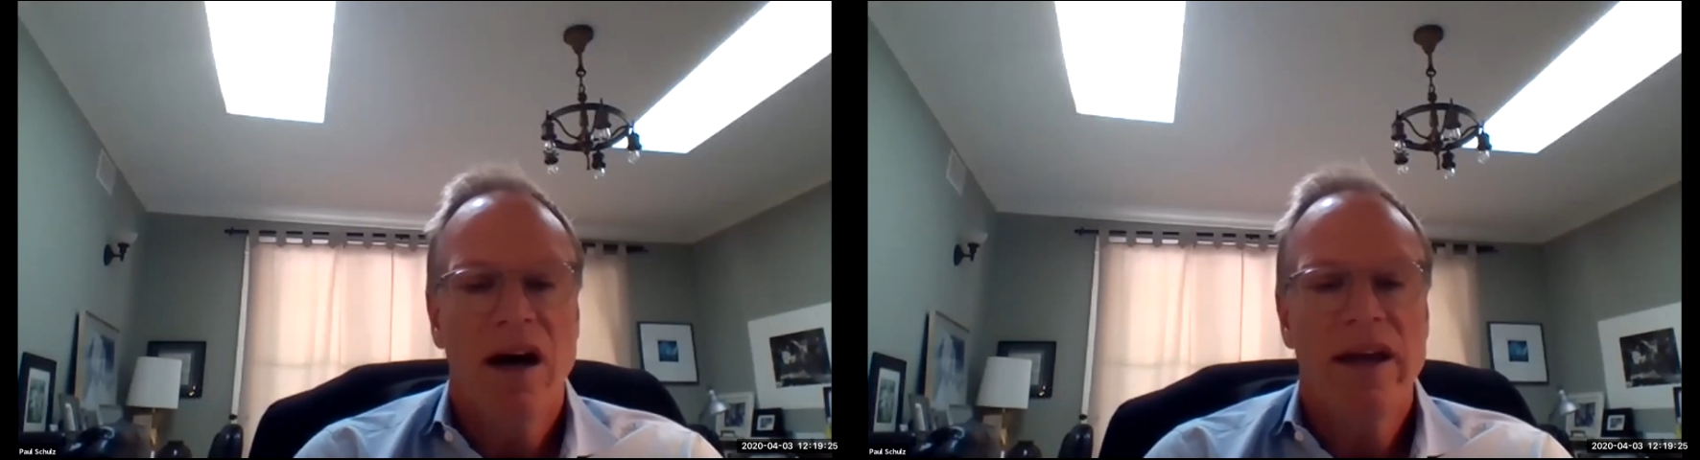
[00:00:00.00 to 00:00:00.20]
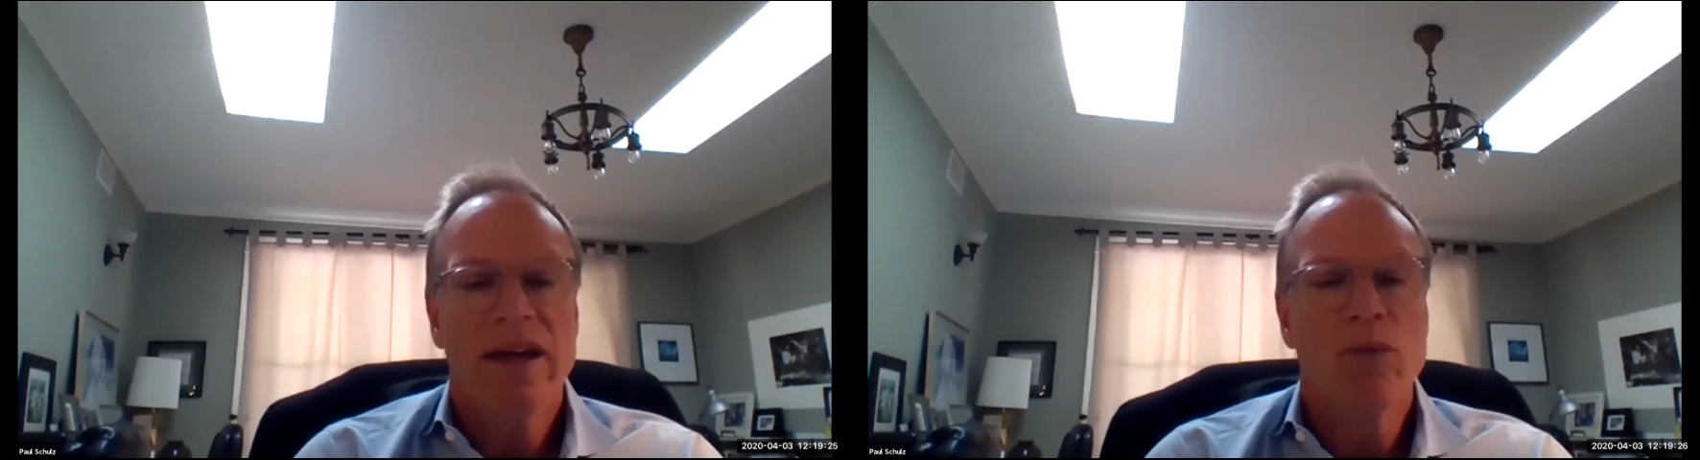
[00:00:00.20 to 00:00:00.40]

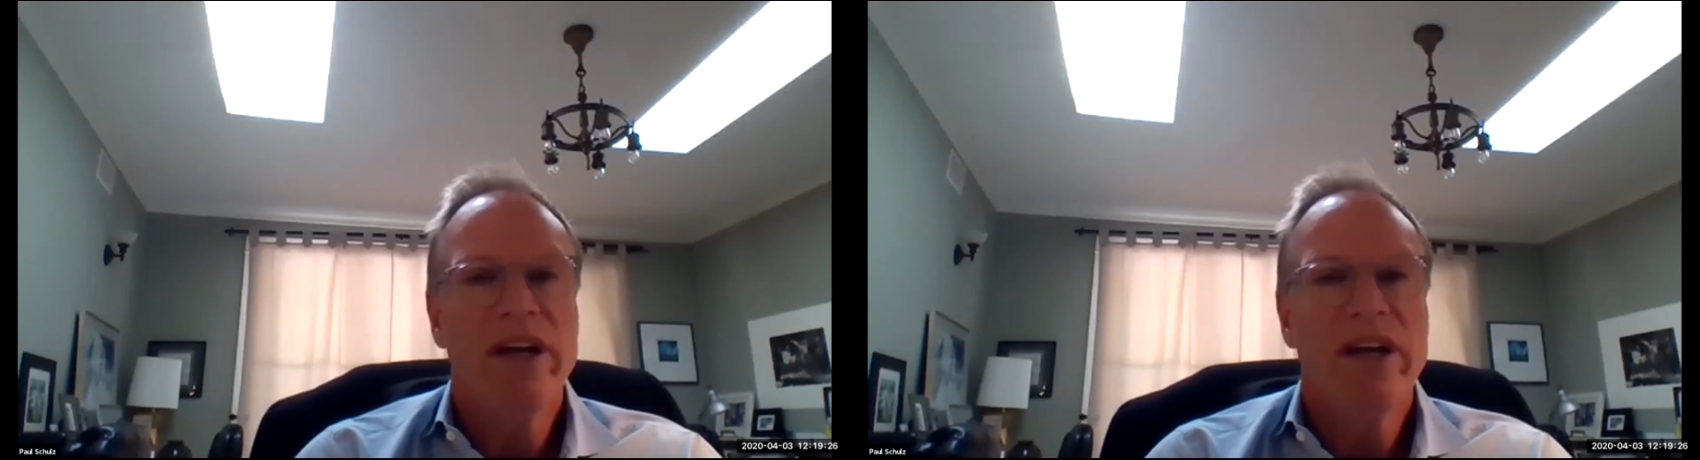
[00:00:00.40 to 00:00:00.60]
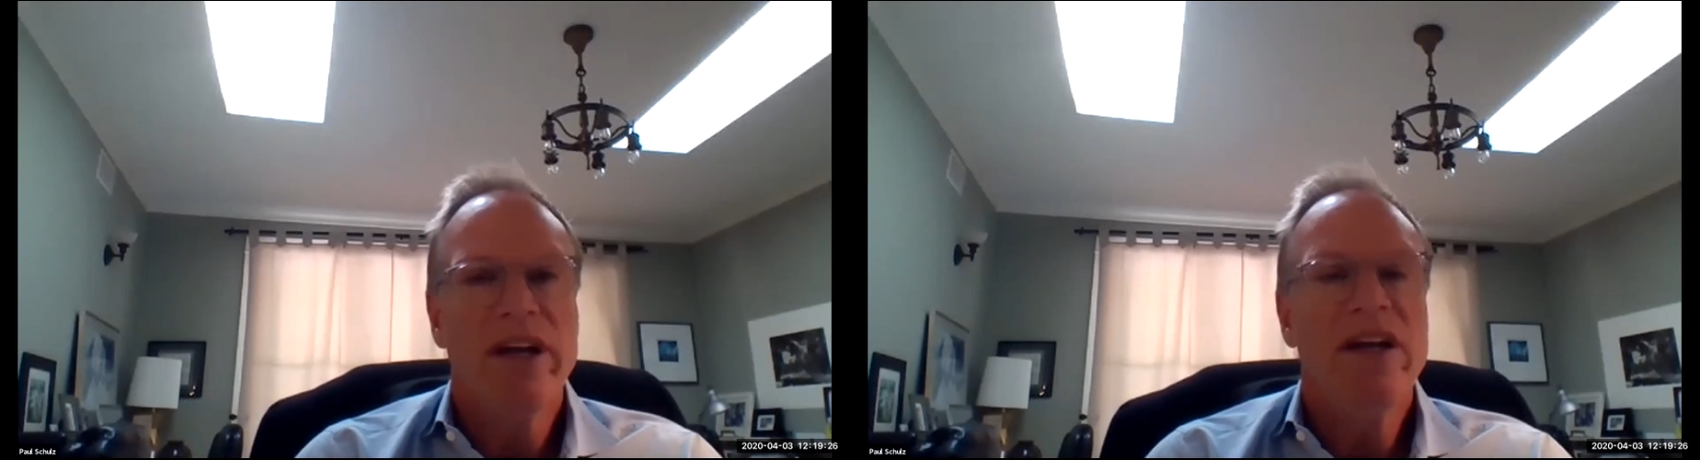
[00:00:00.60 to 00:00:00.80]
In
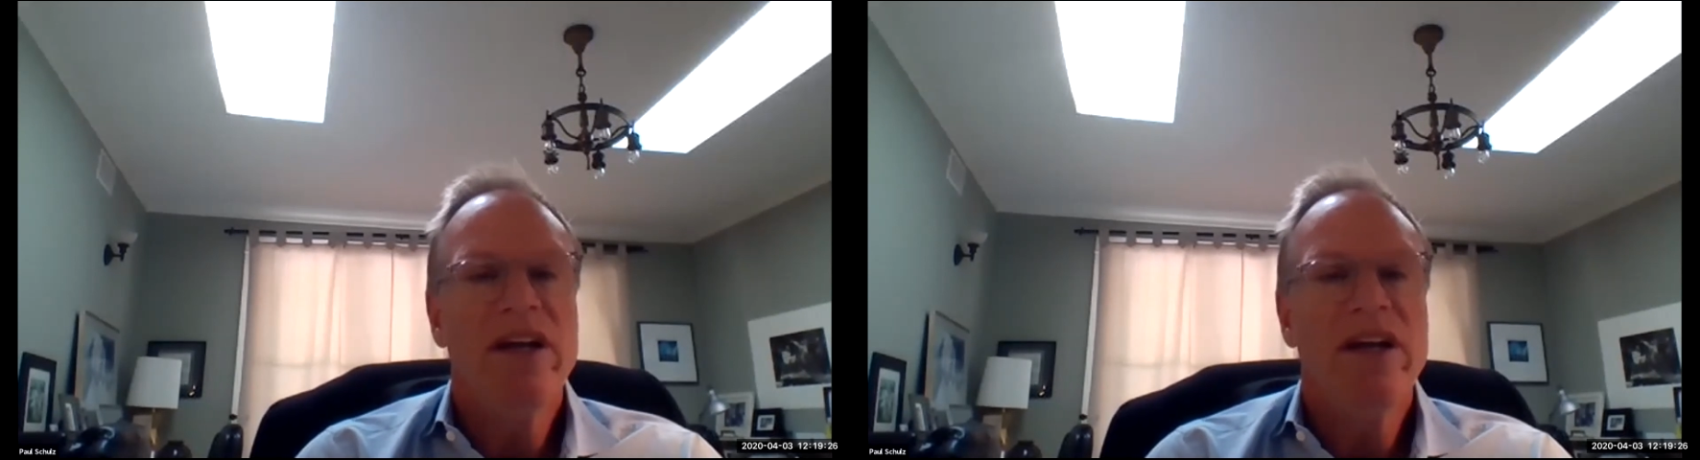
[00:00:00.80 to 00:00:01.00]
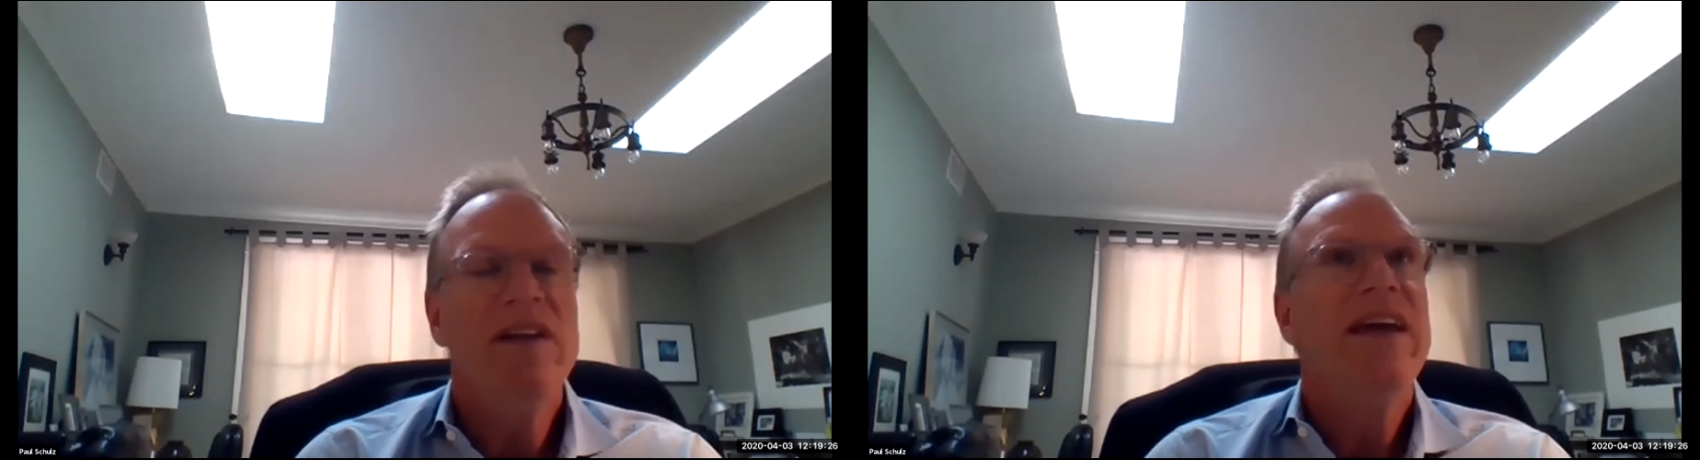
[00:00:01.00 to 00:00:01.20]
reading
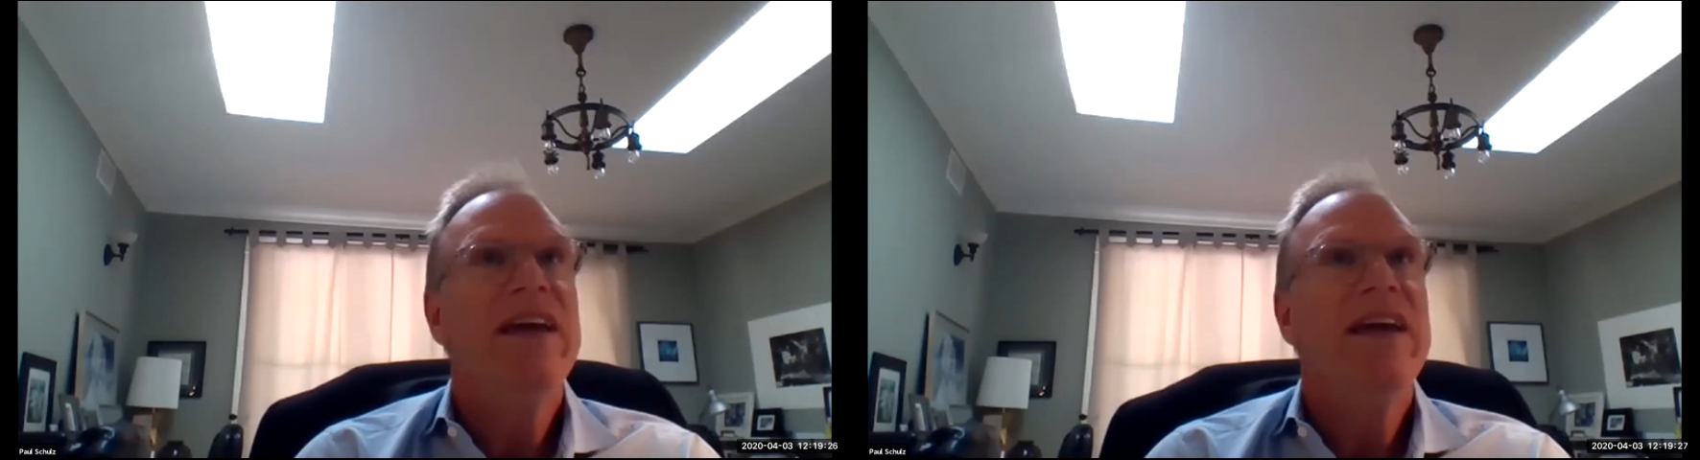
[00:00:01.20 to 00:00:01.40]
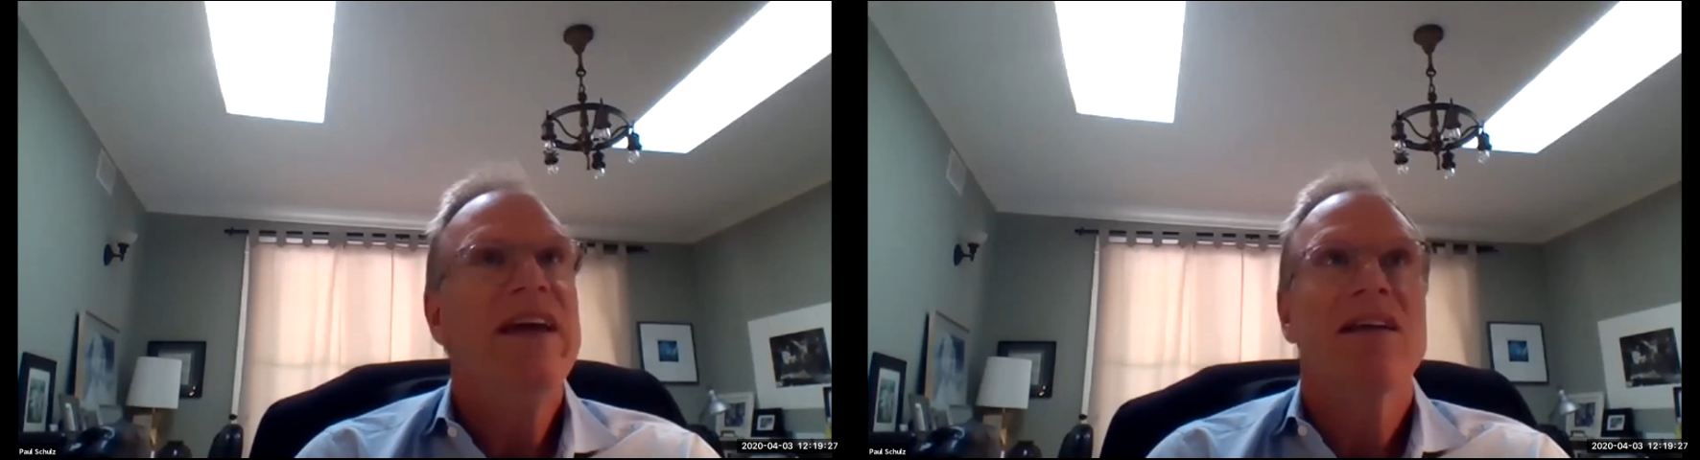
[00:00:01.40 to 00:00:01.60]
the
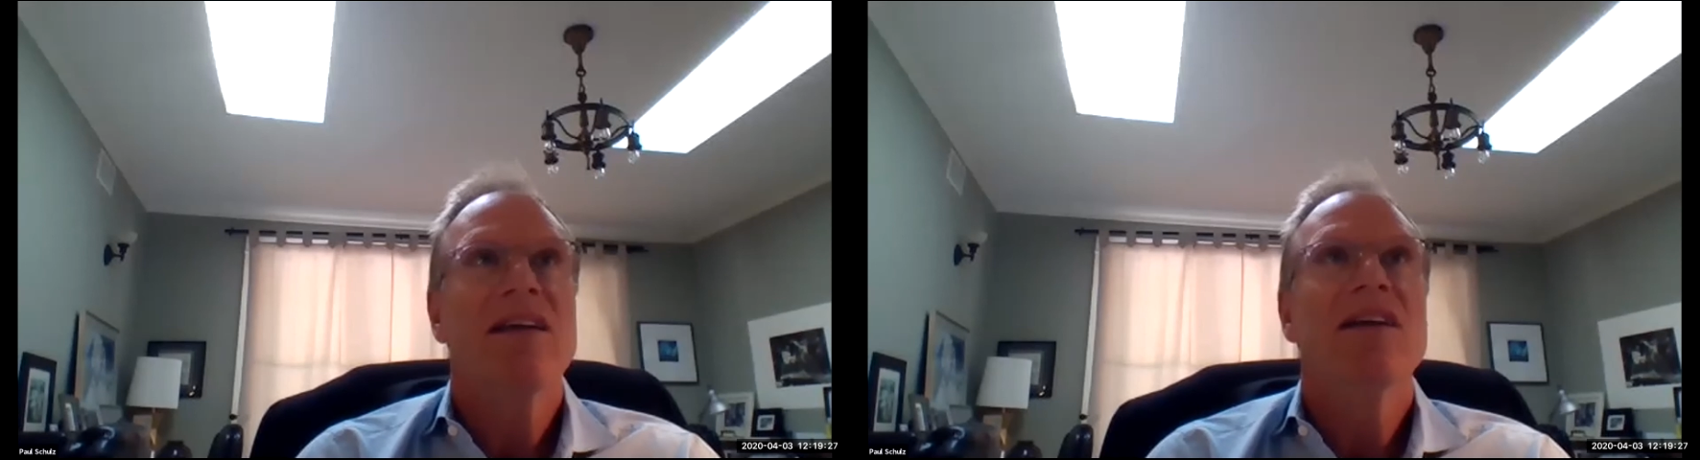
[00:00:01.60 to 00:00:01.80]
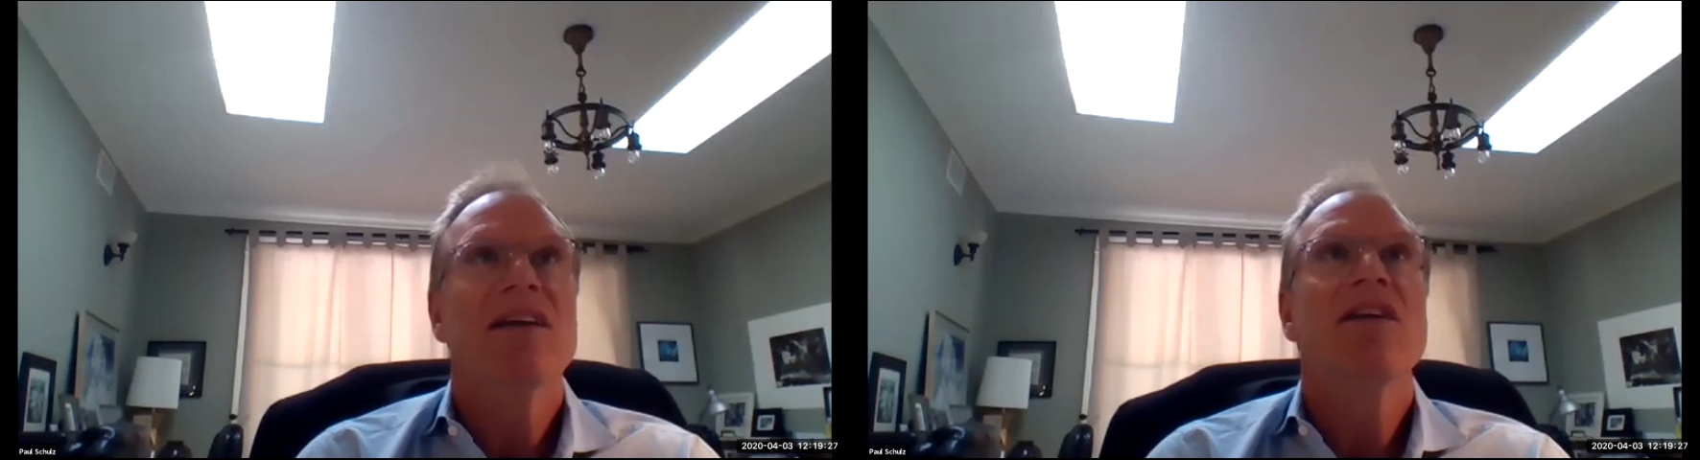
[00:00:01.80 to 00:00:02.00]
act, it did